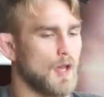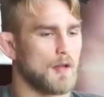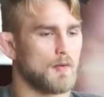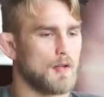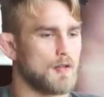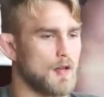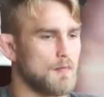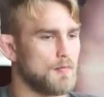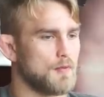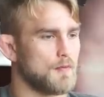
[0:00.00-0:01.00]
I had a great
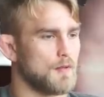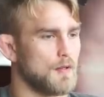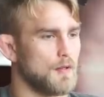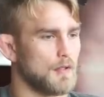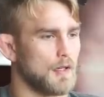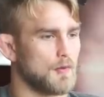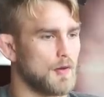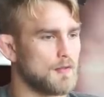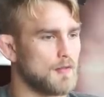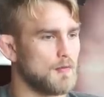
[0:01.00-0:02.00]
camp, I got a
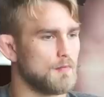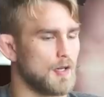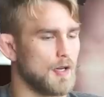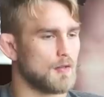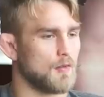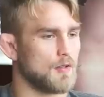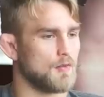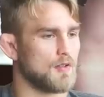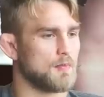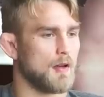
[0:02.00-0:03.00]
great team. My head coach
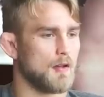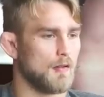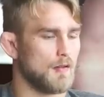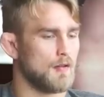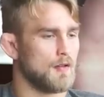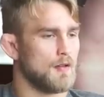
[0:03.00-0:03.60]
was Michael,